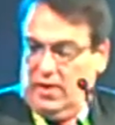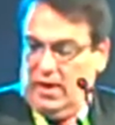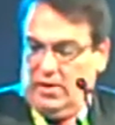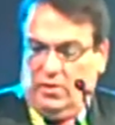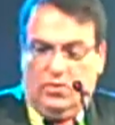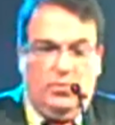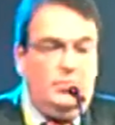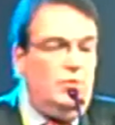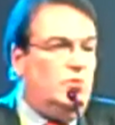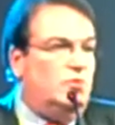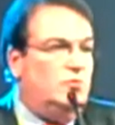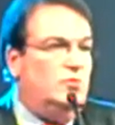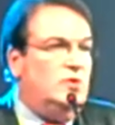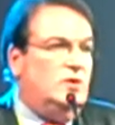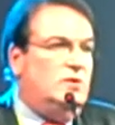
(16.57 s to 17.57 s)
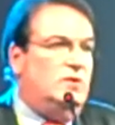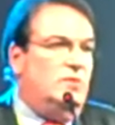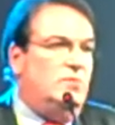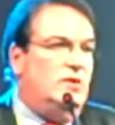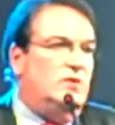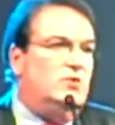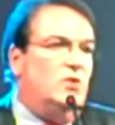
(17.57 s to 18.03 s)
creating
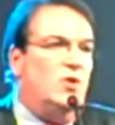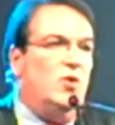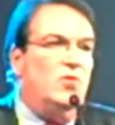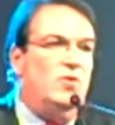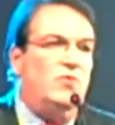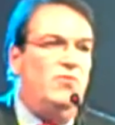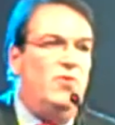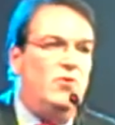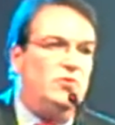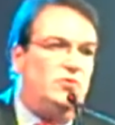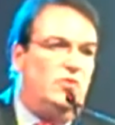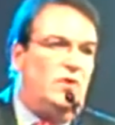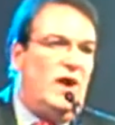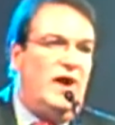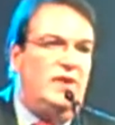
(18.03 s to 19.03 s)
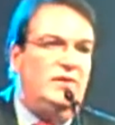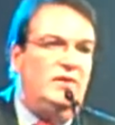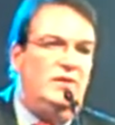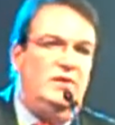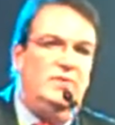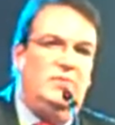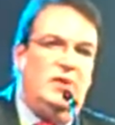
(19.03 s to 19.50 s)
opportunity. I mean, it's not only focused on
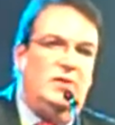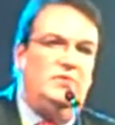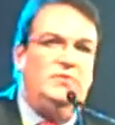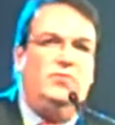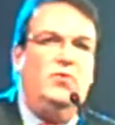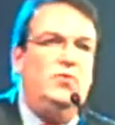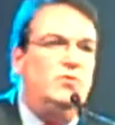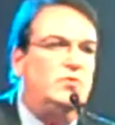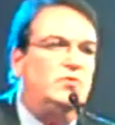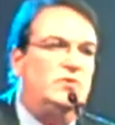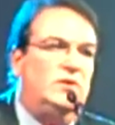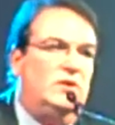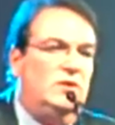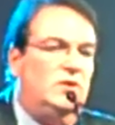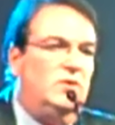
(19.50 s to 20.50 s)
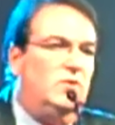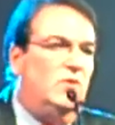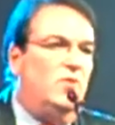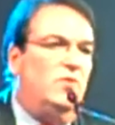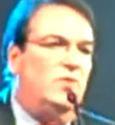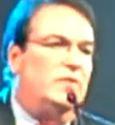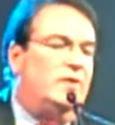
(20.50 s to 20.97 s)
IT, but it's focusing
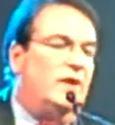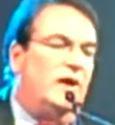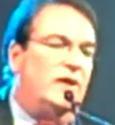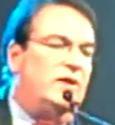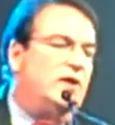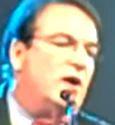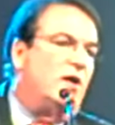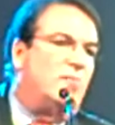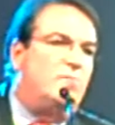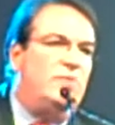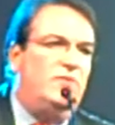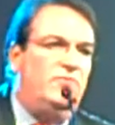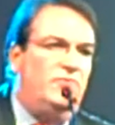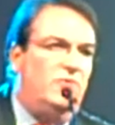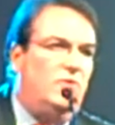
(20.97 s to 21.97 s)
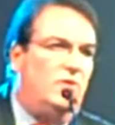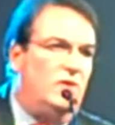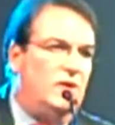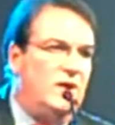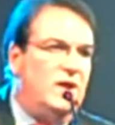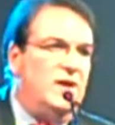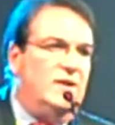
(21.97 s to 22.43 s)
on ERP
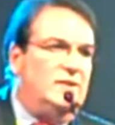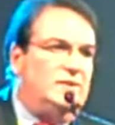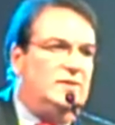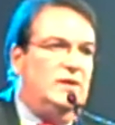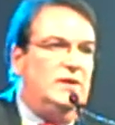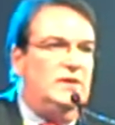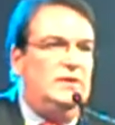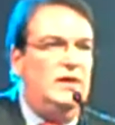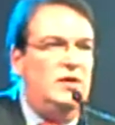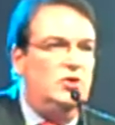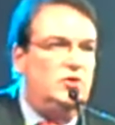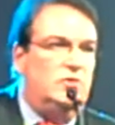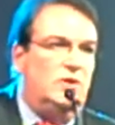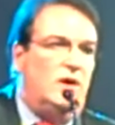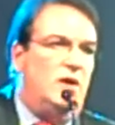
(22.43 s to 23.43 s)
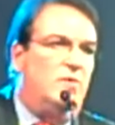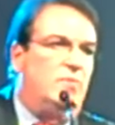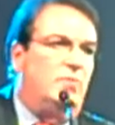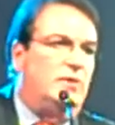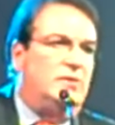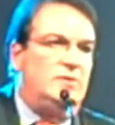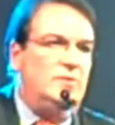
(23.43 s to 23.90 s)
for sanitation
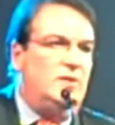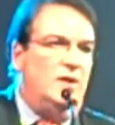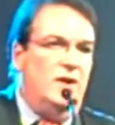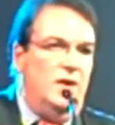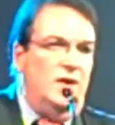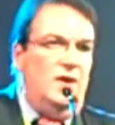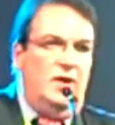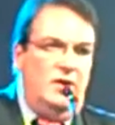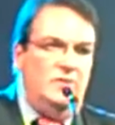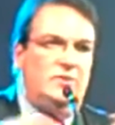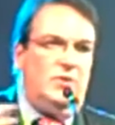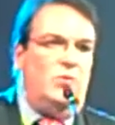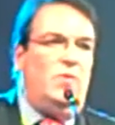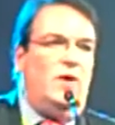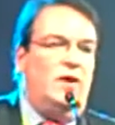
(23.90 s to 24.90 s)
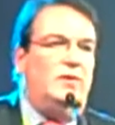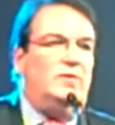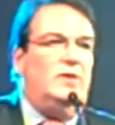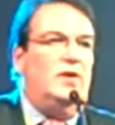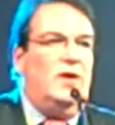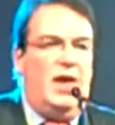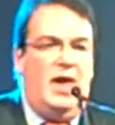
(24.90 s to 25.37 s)
companies. I mean, it's a quite